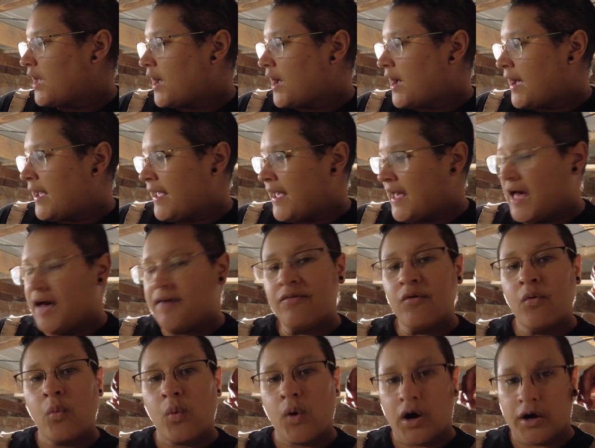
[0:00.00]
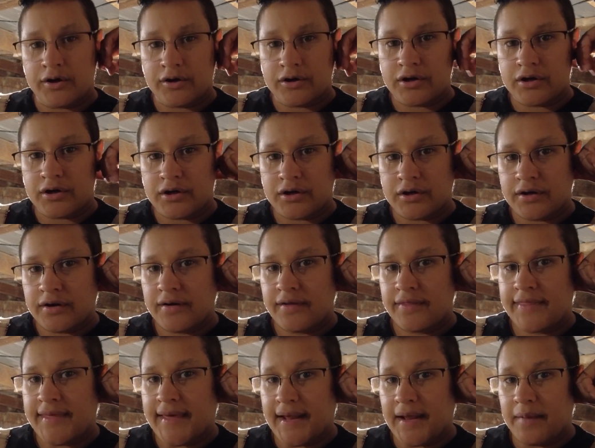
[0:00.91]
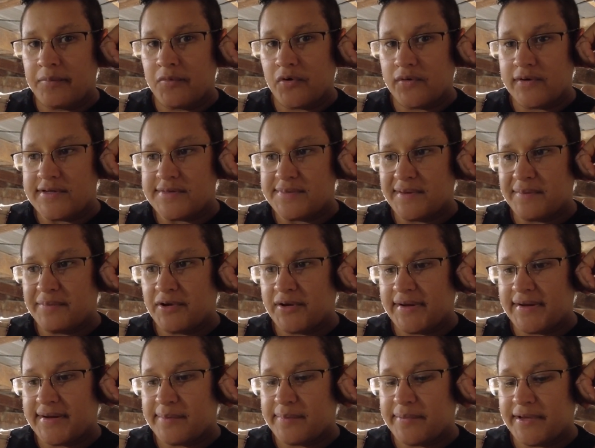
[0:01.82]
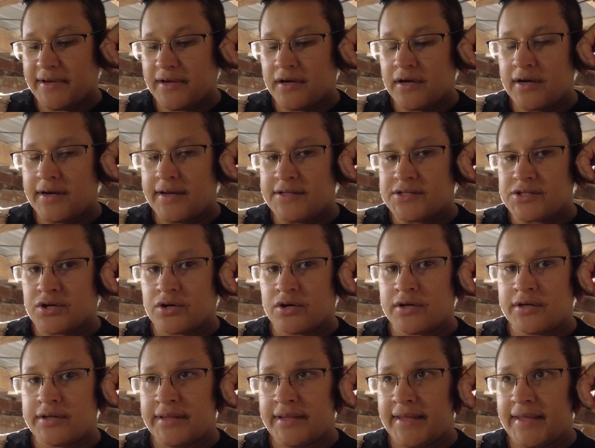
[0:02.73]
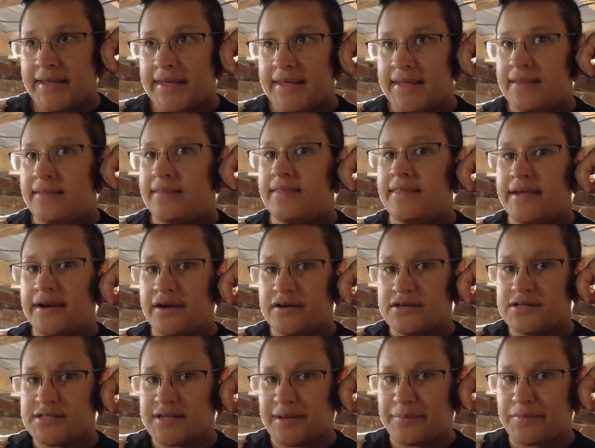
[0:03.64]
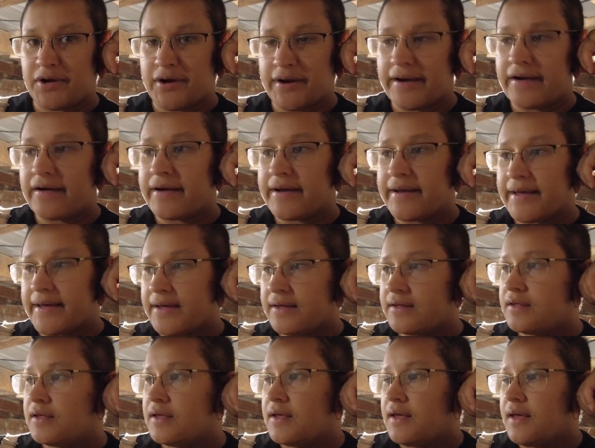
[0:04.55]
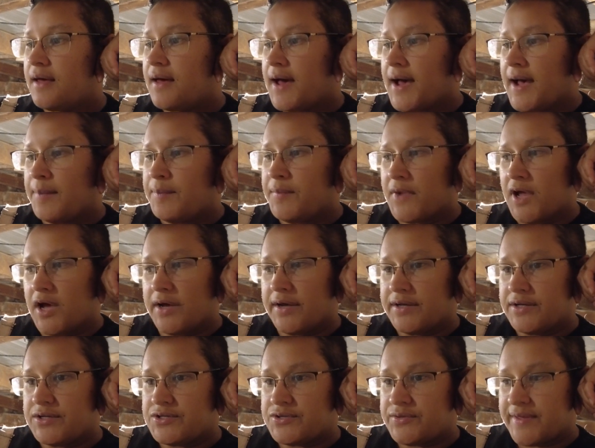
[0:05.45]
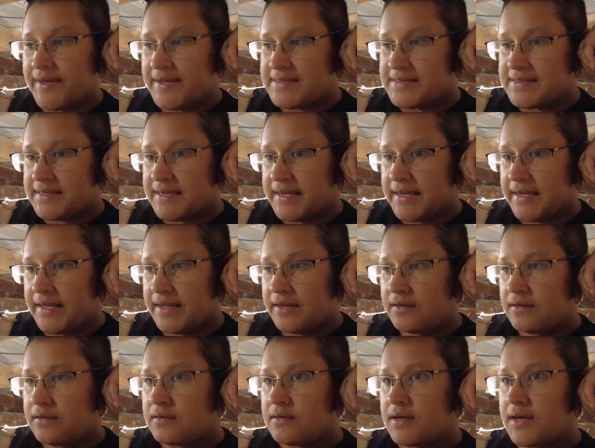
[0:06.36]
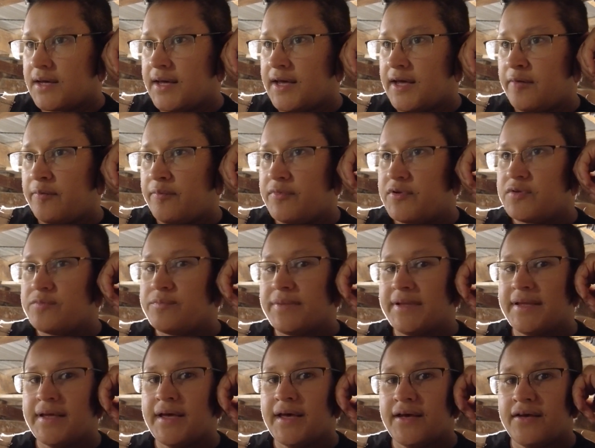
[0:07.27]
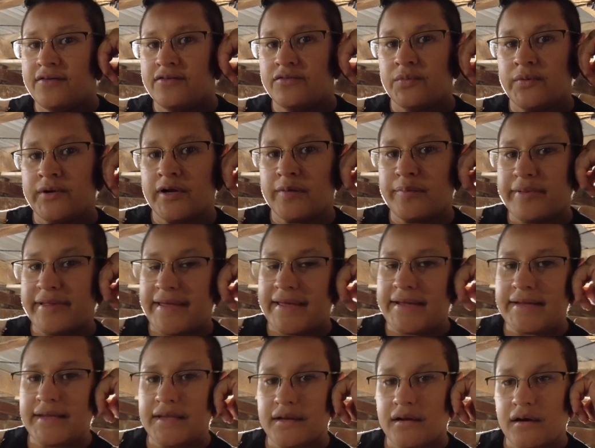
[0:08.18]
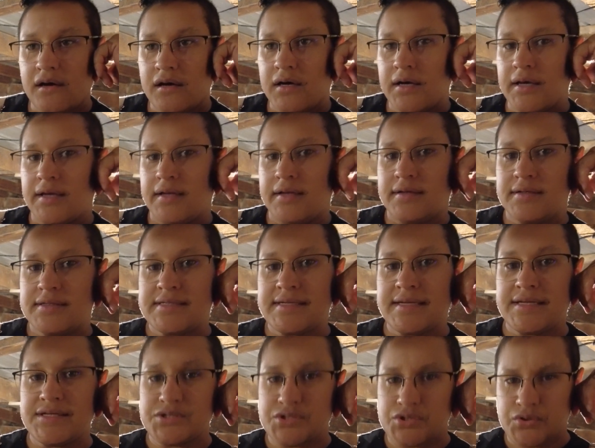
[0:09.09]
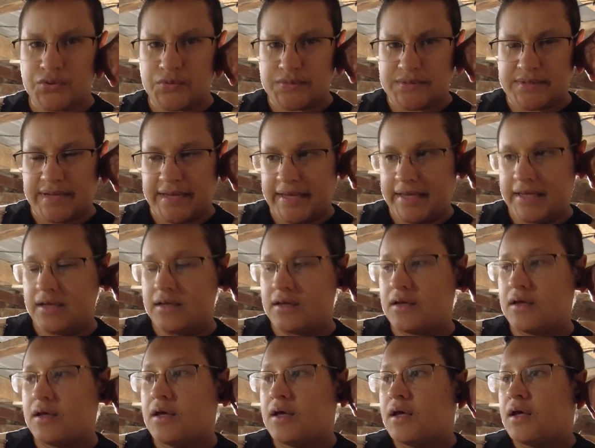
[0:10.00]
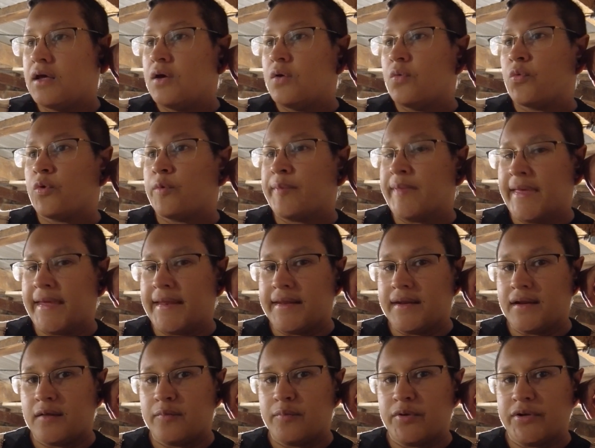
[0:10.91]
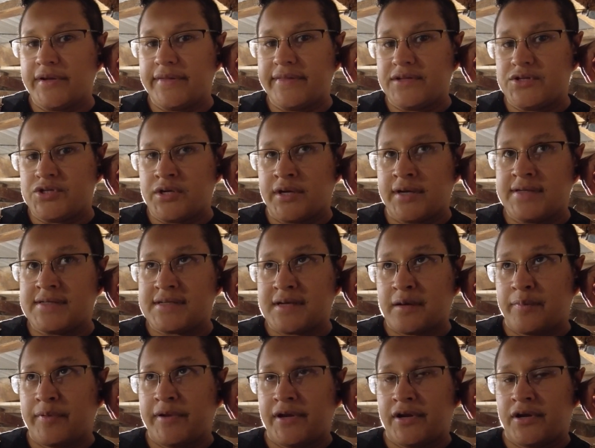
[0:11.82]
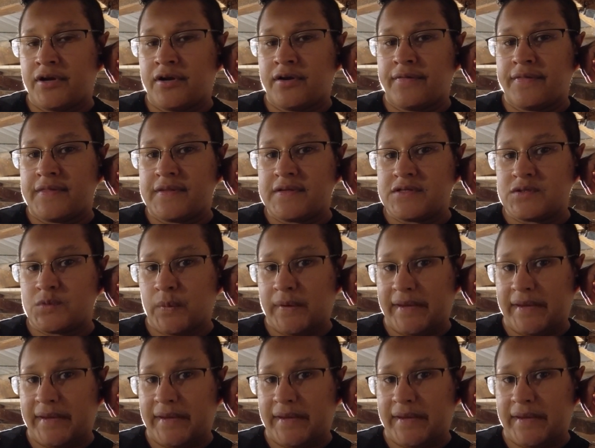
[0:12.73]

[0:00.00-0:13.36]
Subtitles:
I have a waterer that I'm going to be putting up here. It's currently in their summer area. I'm not going to do that tonight because we are planning on, today's Tuesday, we're planning on putting the chickens up here this